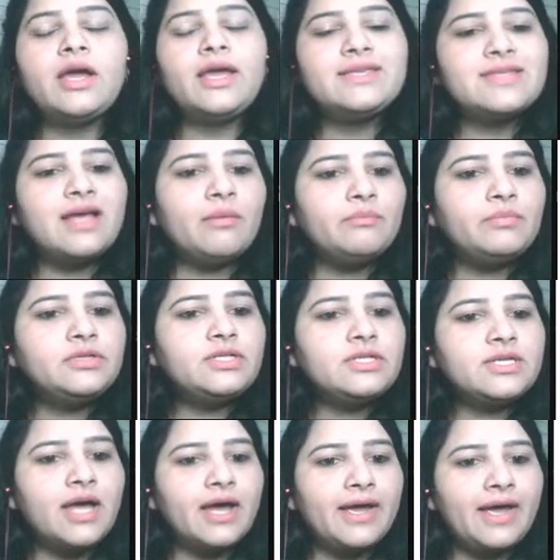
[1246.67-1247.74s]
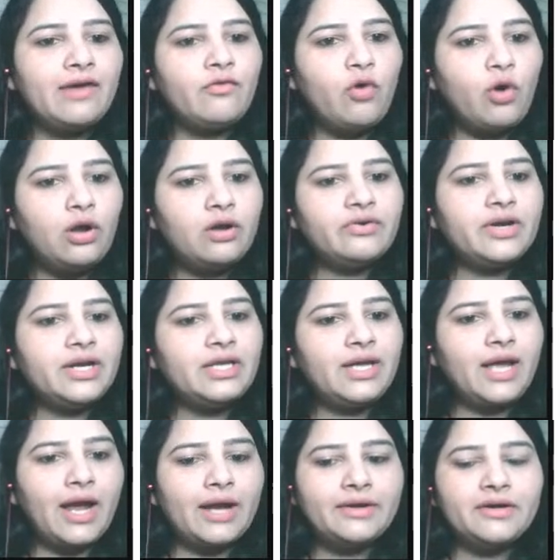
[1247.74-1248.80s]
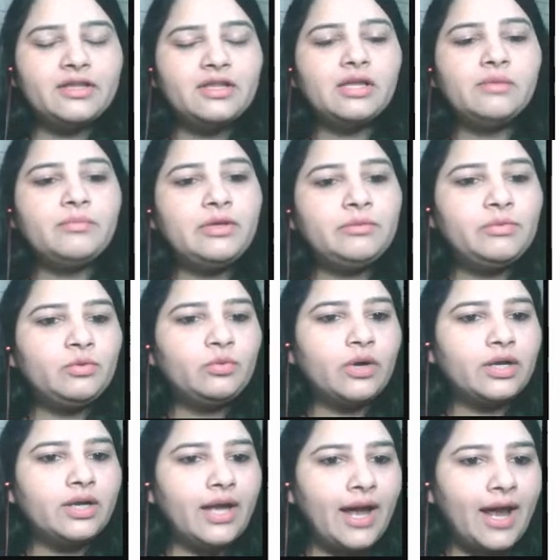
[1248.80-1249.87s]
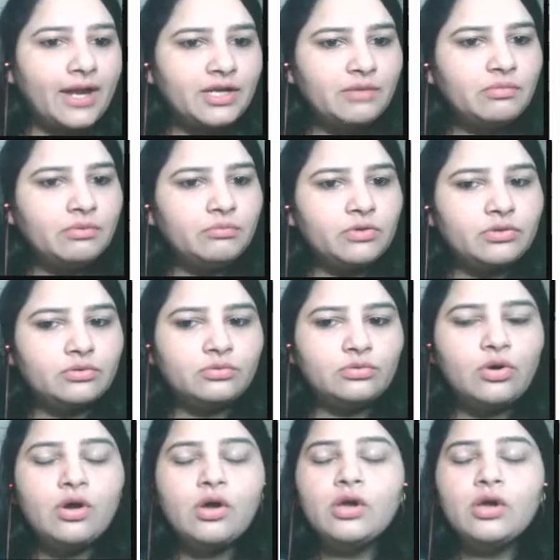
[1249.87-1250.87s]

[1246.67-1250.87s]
examples I have already added in the BP1 and BP2.